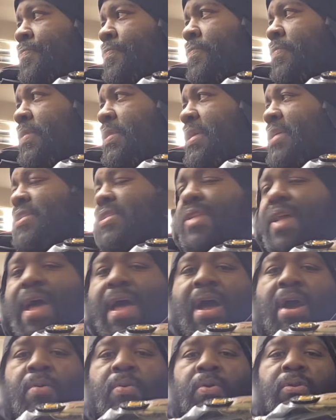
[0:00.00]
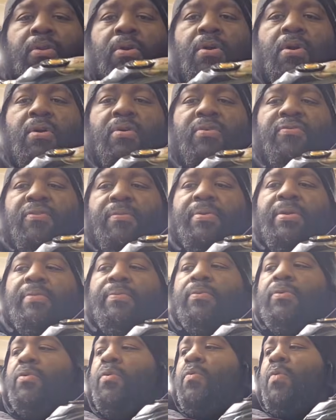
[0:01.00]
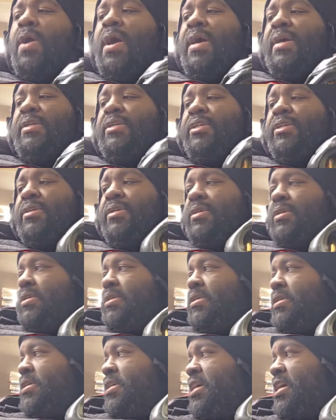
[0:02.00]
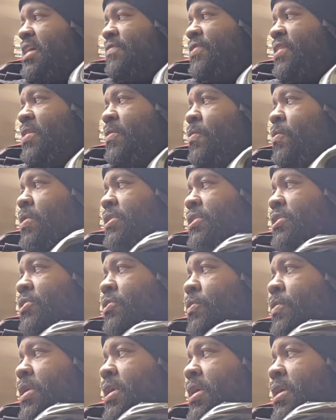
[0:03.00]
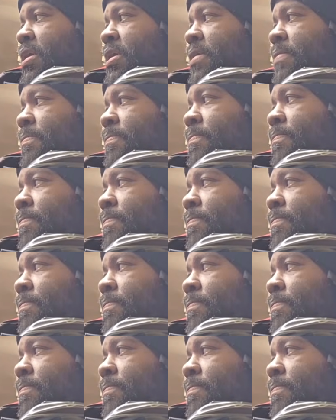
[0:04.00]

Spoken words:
that's an hour long for people to watch if they want to